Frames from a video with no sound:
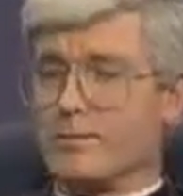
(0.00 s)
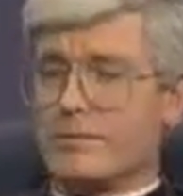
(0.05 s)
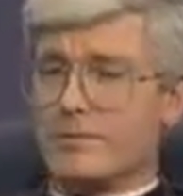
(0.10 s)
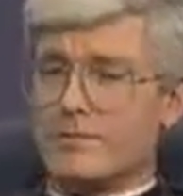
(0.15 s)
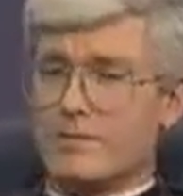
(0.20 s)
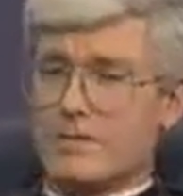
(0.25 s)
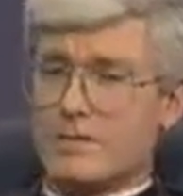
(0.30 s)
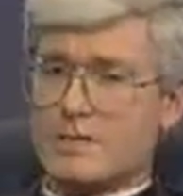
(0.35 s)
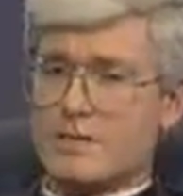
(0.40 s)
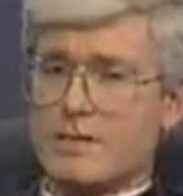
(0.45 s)

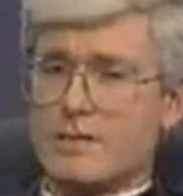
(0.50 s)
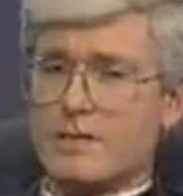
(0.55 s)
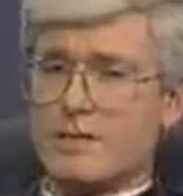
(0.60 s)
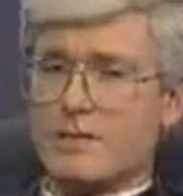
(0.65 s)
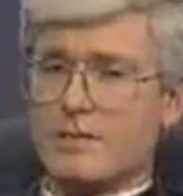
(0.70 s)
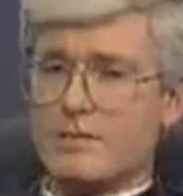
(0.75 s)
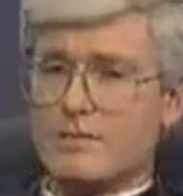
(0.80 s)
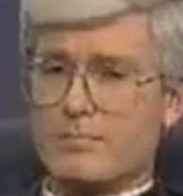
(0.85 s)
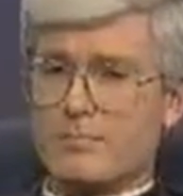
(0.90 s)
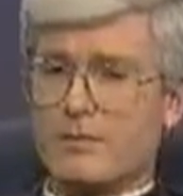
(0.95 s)
Uh,
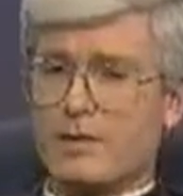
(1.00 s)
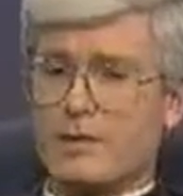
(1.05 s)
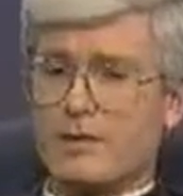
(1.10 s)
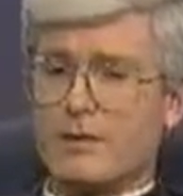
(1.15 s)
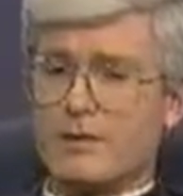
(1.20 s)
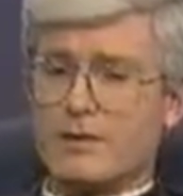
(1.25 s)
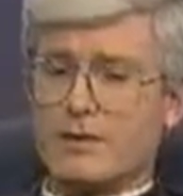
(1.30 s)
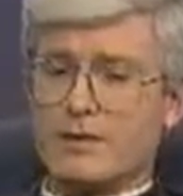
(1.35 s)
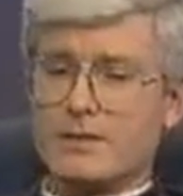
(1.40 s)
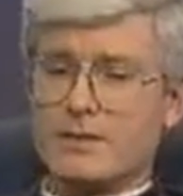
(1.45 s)
society is
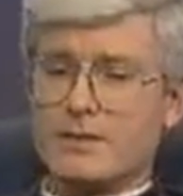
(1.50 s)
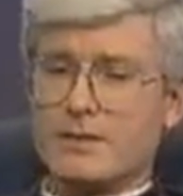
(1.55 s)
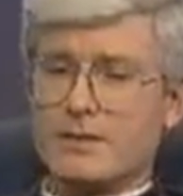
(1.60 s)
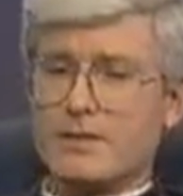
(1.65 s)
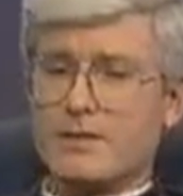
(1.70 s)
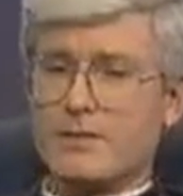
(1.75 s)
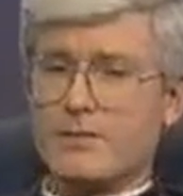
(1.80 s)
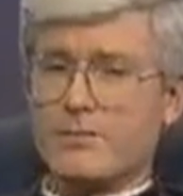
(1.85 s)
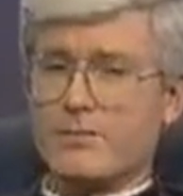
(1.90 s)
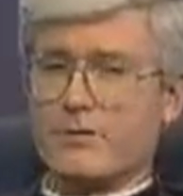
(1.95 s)
making it
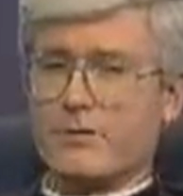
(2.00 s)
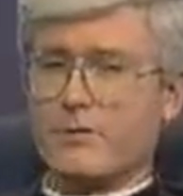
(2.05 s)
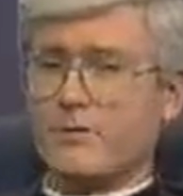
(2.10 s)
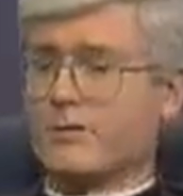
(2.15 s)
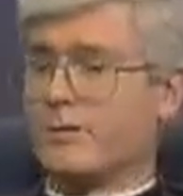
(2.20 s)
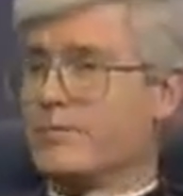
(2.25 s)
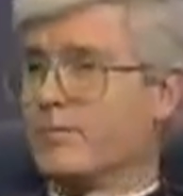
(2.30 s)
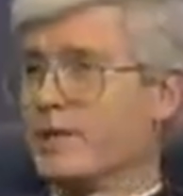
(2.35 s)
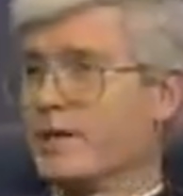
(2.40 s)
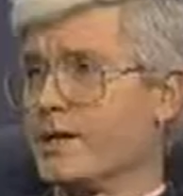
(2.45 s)
necessary for
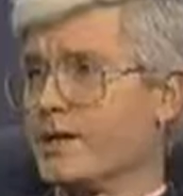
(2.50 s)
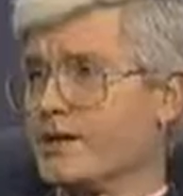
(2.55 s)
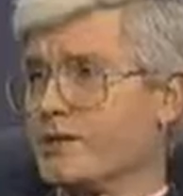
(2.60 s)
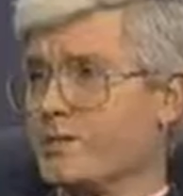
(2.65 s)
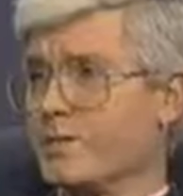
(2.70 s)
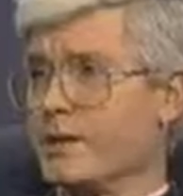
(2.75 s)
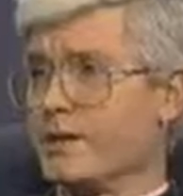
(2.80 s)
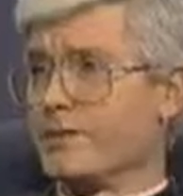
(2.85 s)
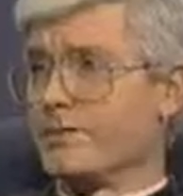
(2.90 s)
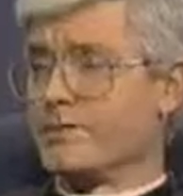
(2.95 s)
both the man and
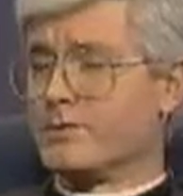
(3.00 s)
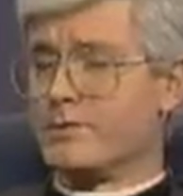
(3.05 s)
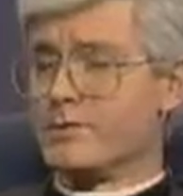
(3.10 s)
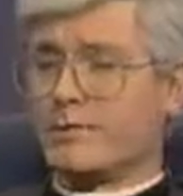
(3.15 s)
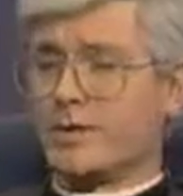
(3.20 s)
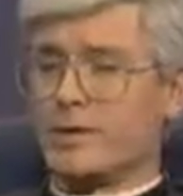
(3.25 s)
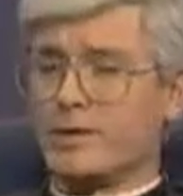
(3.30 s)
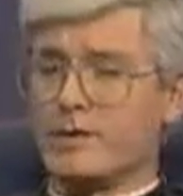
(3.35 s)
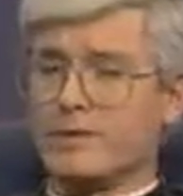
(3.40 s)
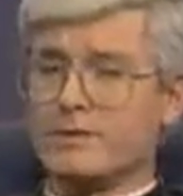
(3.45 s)
the wife to
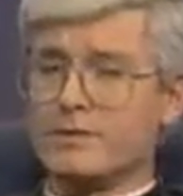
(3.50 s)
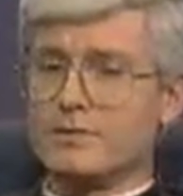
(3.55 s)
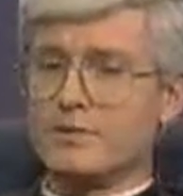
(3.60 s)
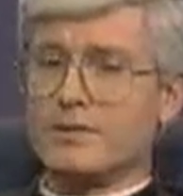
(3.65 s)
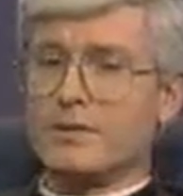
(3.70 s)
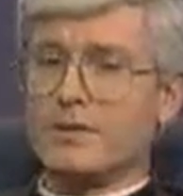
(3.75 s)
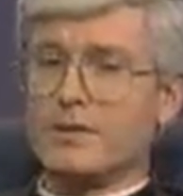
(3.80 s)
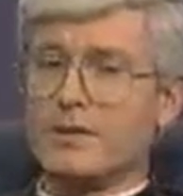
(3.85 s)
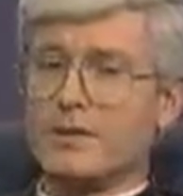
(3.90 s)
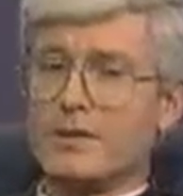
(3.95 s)
work
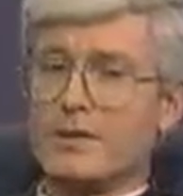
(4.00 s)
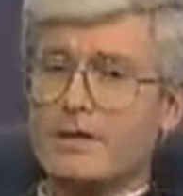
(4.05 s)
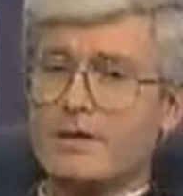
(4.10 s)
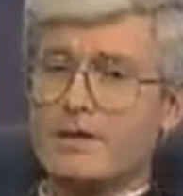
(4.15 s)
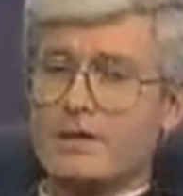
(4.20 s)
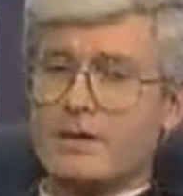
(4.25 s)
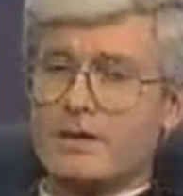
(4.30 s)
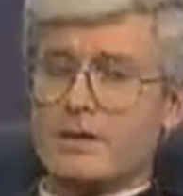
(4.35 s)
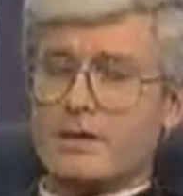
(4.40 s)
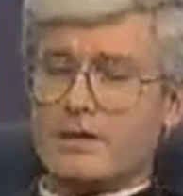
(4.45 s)
to,
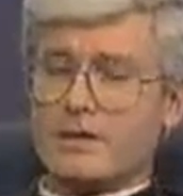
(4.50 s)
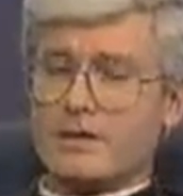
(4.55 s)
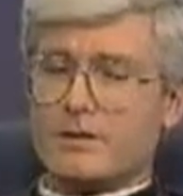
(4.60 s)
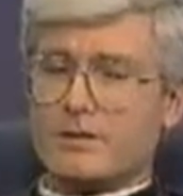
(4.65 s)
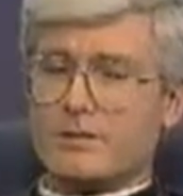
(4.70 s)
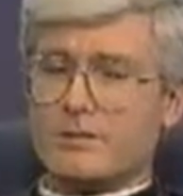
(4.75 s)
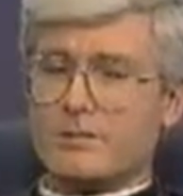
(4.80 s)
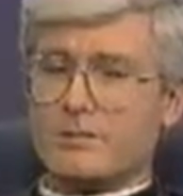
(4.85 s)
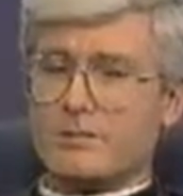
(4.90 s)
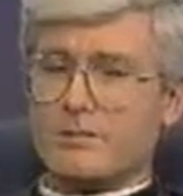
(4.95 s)

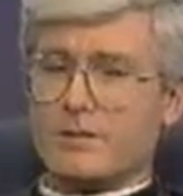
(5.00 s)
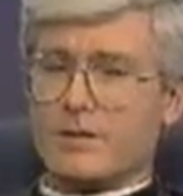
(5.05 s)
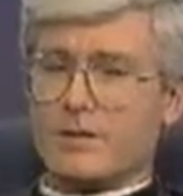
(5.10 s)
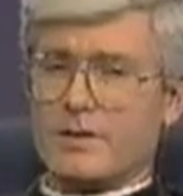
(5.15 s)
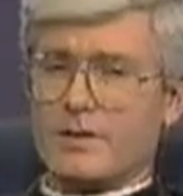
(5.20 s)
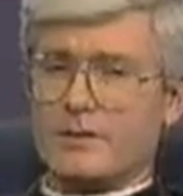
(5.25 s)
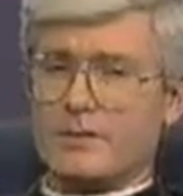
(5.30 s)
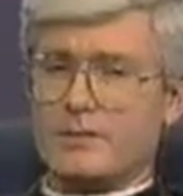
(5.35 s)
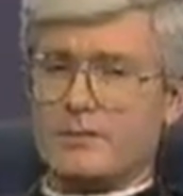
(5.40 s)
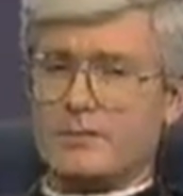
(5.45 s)

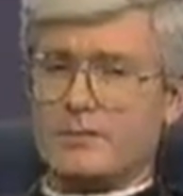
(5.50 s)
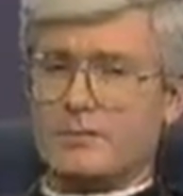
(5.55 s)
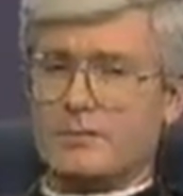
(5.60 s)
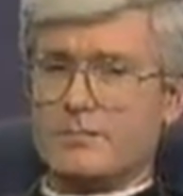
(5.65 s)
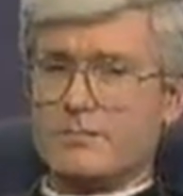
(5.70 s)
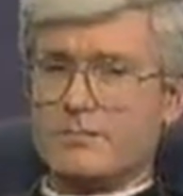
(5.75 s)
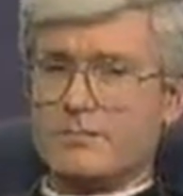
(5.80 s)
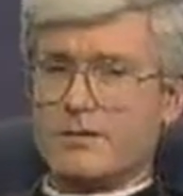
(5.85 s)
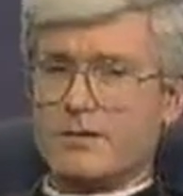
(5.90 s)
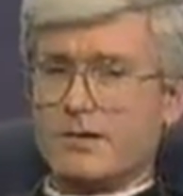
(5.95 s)
to
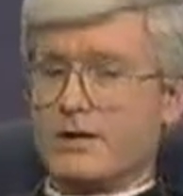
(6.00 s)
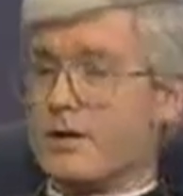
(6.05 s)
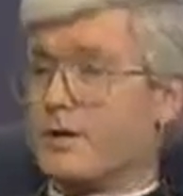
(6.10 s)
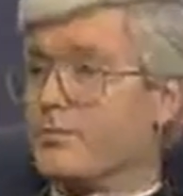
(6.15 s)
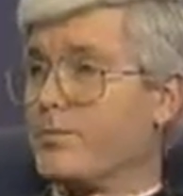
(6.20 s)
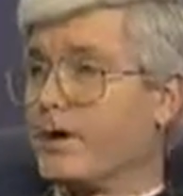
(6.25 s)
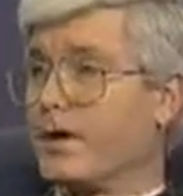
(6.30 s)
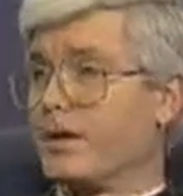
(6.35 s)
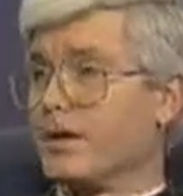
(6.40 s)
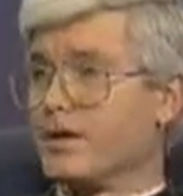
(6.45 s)

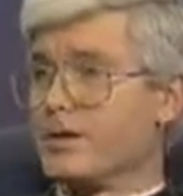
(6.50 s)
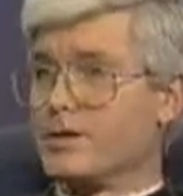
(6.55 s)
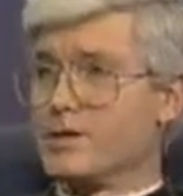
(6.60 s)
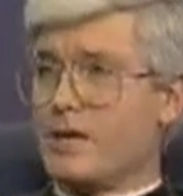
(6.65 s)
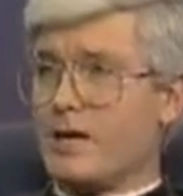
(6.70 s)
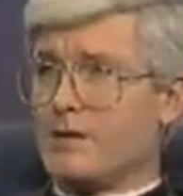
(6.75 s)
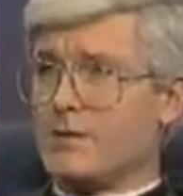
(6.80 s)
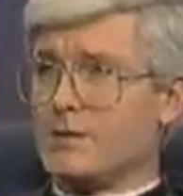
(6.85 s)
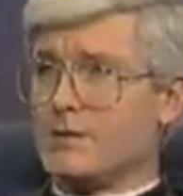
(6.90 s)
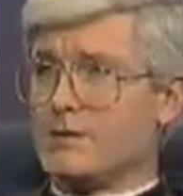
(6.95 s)
get by
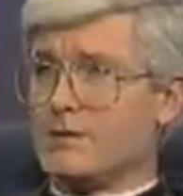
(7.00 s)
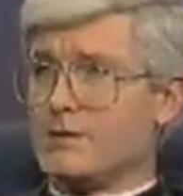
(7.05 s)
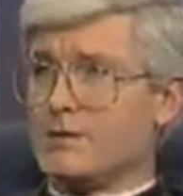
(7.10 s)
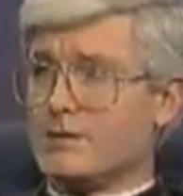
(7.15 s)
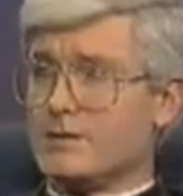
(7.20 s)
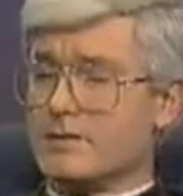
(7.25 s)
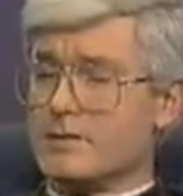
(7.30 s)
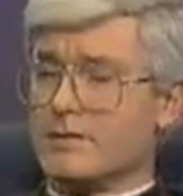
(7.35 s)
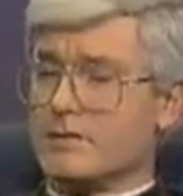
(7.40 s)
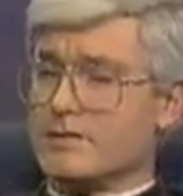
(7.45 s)
economically.
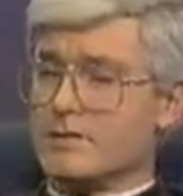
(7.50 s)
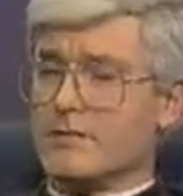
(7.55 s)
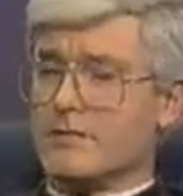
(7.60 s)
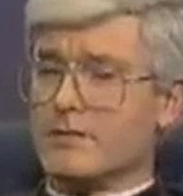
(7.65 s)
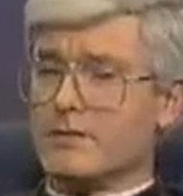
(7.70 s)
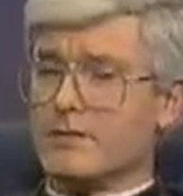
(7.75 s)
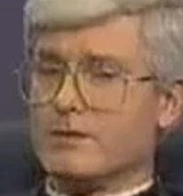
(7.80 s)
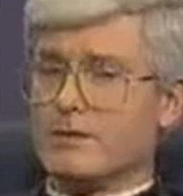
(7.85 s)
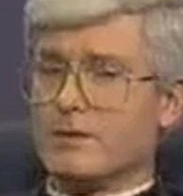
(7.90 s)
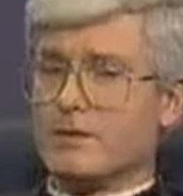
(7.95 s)
So there's no
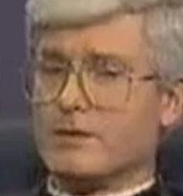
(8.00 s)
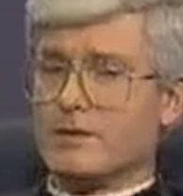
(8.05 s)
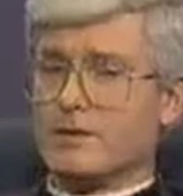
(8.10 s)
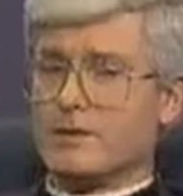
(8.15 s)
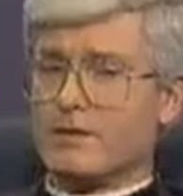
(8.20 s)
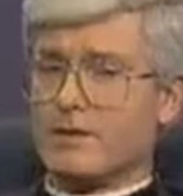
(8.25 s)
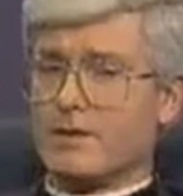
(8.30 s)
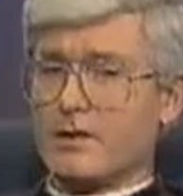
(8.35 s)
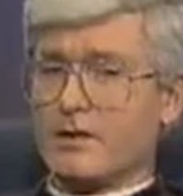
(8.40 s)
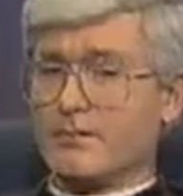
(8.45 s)
one to
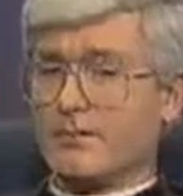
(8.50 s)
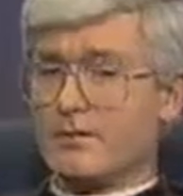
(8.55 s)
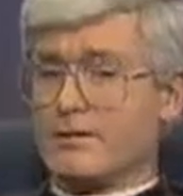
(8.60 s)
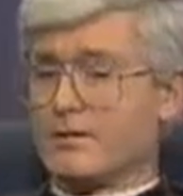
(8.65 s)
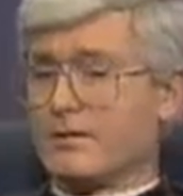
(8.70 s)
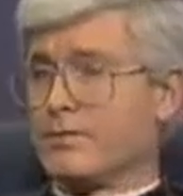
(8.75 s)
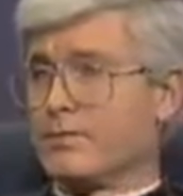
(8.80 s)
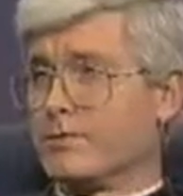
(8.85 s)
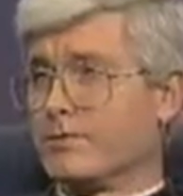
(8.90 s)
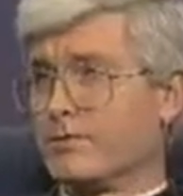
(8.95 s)
take care of the
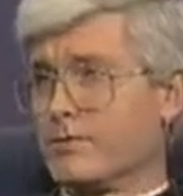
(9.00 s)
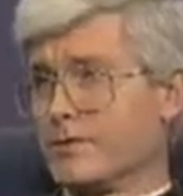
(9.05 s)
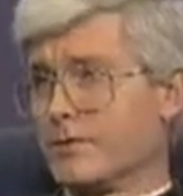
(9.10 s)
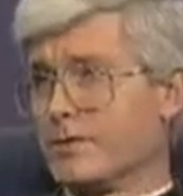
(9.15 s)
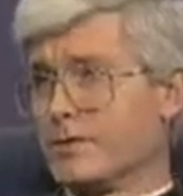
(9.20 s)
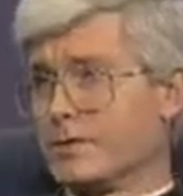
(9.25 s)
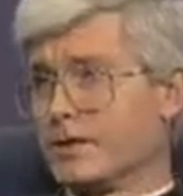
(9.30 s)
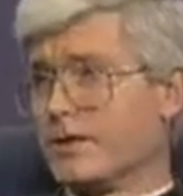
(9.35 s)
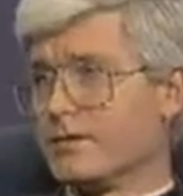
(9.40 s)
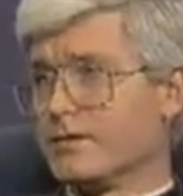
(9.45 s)
children
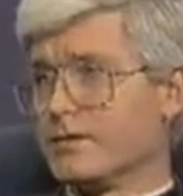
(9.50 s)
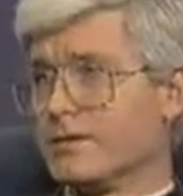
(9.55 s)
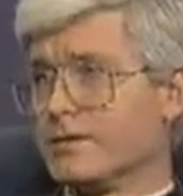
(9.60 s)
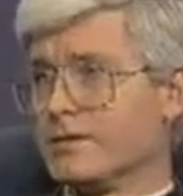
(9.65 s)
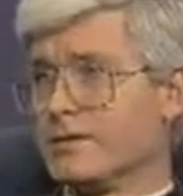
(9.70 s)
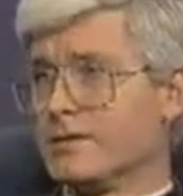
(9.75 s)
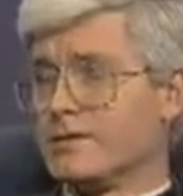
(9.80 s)
or the elderly.